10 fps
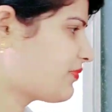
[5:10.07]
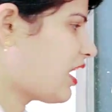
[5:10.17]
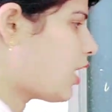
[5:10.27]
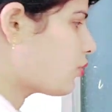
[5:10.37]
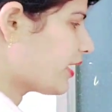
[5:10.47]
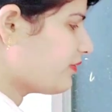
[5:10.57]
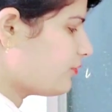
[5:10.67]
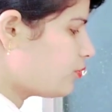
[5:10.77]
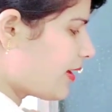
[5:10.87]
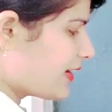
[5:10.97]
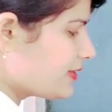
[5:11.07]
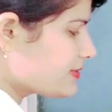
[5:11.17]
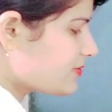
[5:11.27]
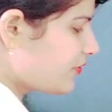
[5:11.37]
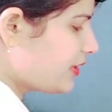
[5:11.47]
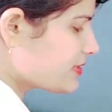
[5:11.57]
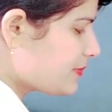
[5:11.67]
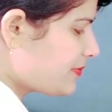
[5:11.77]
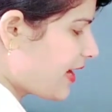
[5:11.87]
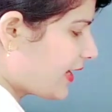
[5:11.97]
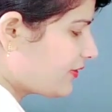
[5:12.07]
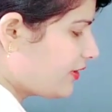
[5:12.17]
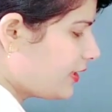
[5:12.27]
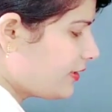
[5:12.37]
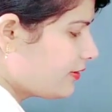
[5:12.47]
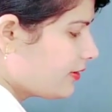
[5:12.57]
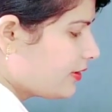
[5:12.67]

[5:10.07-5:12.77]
How can you minus 3 subtract 3?